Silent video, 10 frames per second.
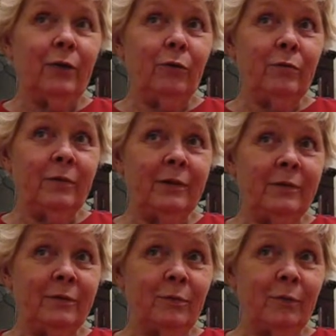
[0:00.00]
I used to
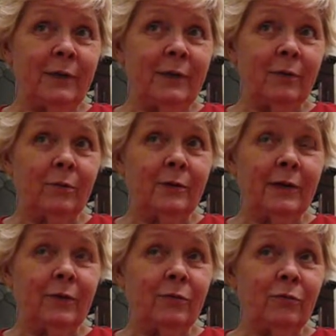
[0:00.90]
listen to the radio, and
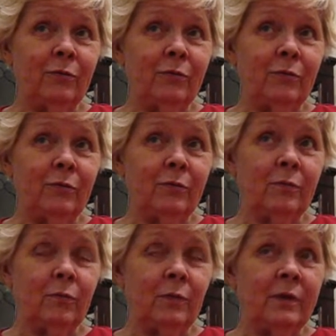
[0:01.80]
I used to
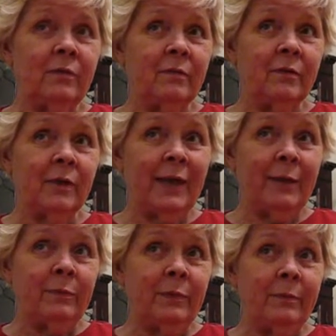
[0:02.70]
listen to
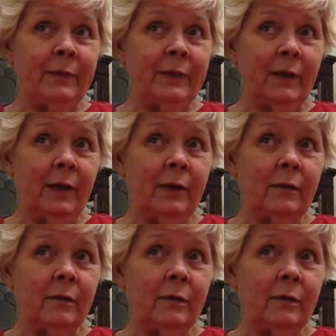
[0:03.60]
Captain Midnight.